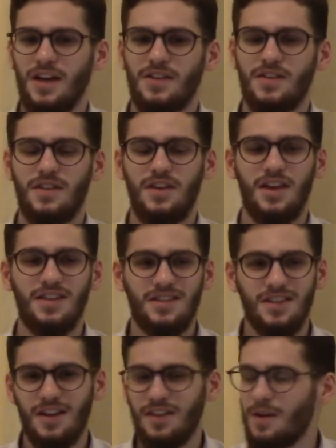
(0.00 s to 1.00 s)
the
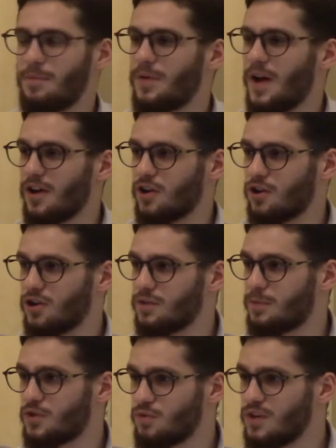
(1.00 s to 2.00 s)
incident that
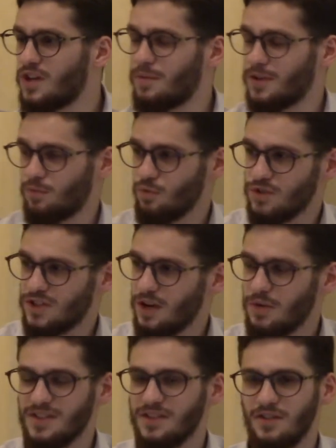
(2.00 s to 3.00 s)
occurred between him and Musa
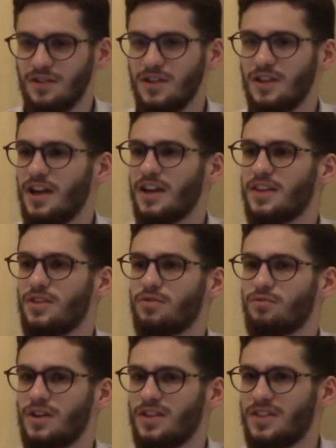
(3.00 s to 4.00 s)
was literally
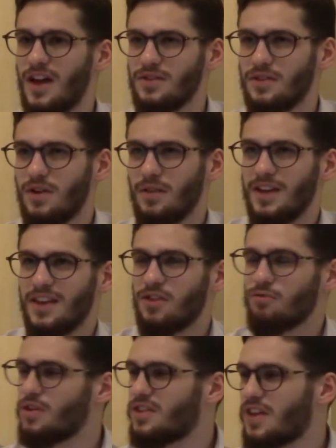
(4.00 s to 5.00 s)
around
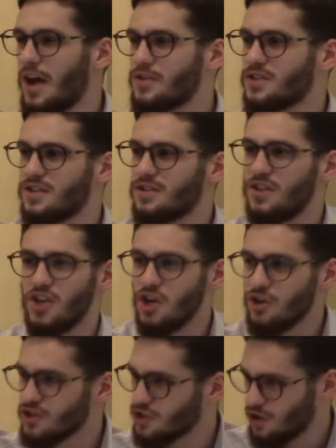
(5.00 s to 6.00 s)
3,000
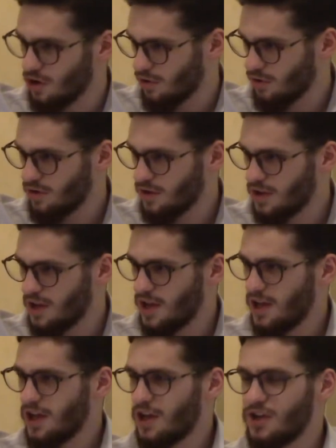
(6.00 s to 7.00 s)
years ago.
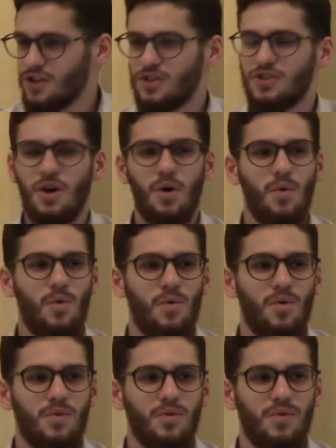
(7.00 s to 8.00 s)

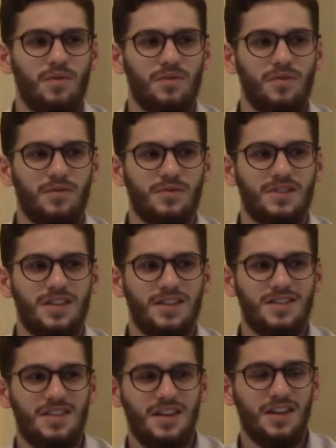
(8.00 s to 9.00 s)
So
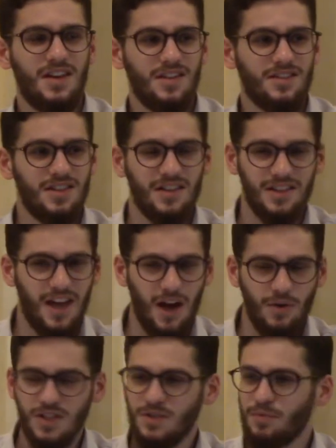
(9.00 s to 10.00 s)
since then until
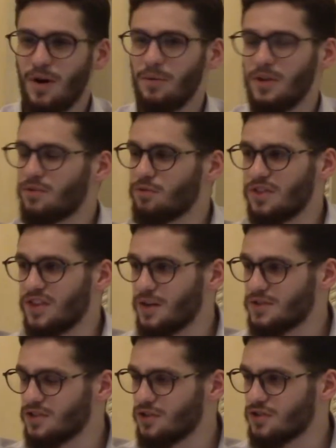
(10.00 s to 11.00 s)
now, he's probably
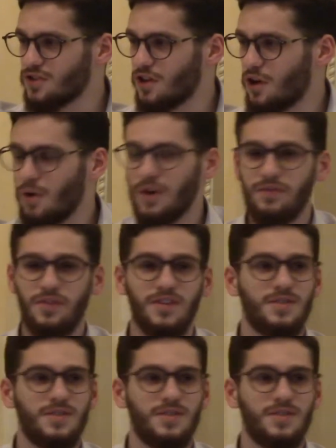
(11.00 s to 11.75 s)
3,000 years ago, and if he's